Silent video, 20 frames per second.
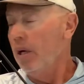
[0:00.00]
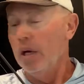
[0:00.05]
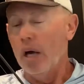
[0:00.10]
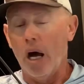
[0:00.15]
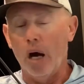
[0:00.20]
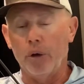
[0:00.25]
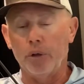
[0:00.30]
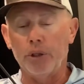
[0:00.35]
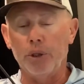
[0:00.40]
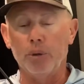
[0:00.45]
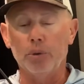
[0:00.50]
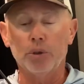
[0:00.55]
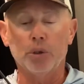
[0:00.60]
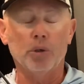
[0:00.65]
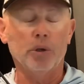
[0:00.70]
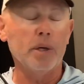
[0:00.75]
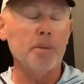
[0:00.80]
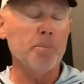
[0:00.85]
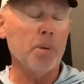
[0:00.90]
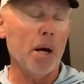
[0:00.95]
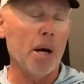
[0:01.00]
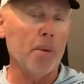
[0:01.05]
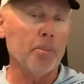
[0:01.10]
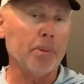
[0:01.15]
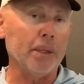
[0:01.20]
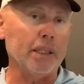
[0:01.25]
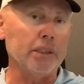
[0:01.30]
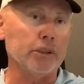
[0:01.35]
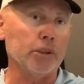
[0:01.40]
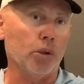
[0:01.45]
I'll use green
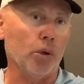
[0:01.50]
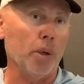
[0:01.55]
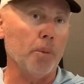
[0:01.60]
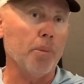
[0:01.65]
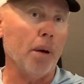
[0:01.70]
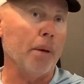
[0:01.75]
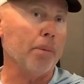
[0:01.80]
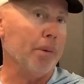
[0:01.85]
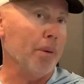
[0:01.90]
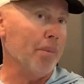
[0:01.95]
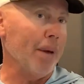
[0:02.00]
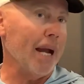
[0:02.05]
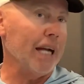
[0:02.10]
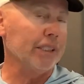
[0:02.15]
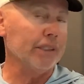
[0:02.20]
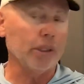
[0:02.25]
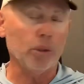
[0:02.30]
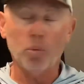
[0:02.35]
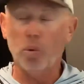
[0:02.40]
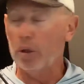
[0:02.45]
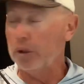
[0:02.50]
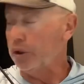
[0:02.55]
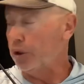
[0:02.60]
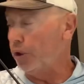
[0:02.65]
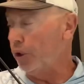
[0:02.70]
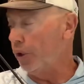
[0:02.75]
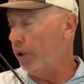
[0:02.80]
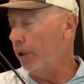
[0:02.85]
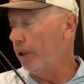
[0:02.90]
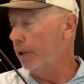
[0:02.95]
pumpkin magic works
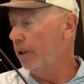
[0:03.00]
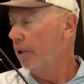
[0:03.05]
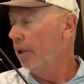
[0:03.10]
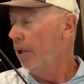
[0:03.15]
good.